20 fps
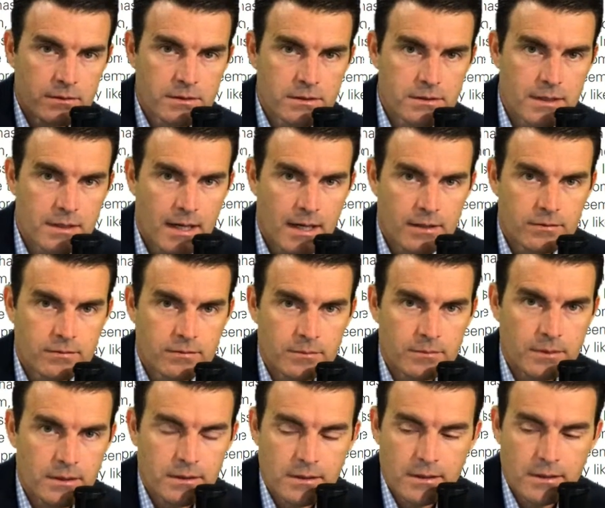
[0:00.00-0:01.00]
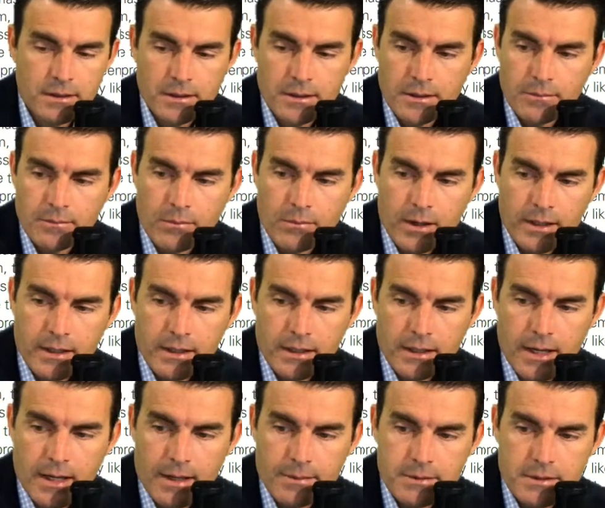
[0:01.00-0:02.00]
stocks from a market
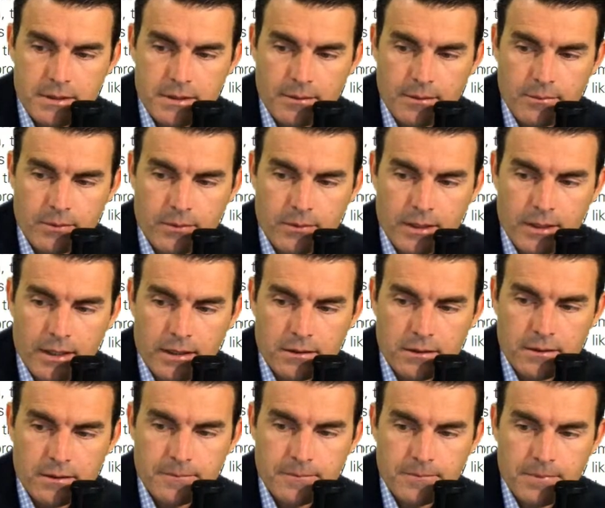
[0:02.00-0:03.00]
cap standpoint out there.